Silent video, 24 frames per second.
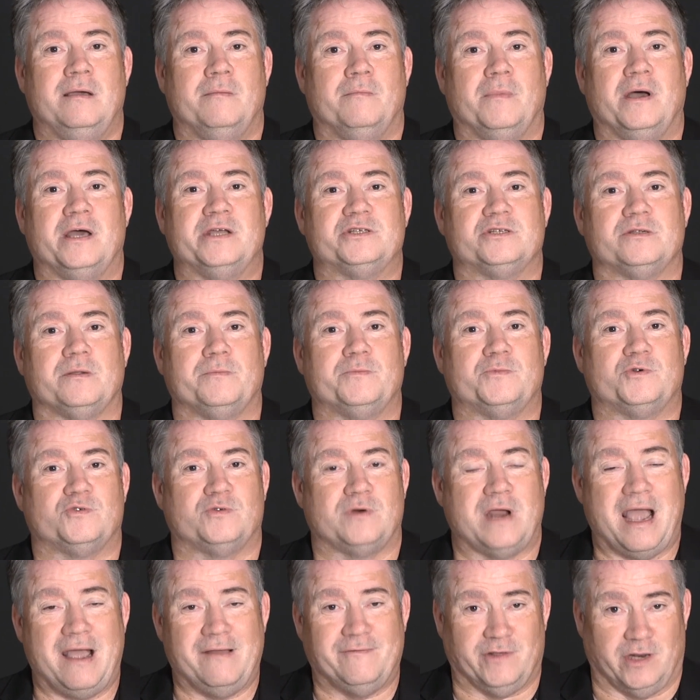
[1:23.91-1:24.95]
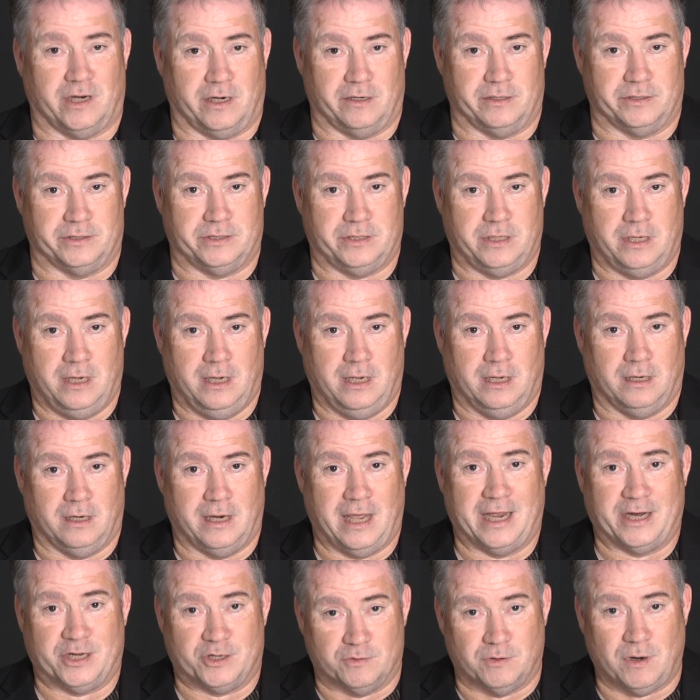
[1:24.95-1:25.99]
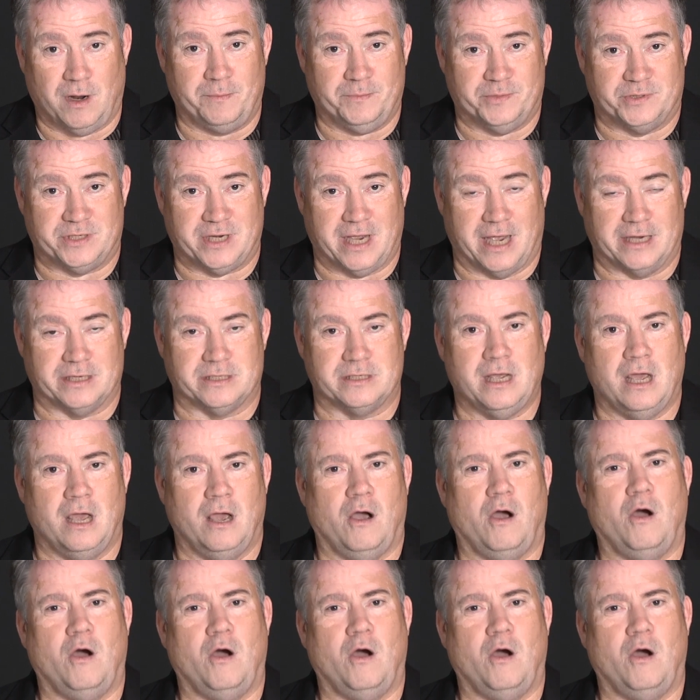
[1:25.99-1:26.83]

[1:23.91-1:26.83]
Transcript: Muslim travelers, like Trump says.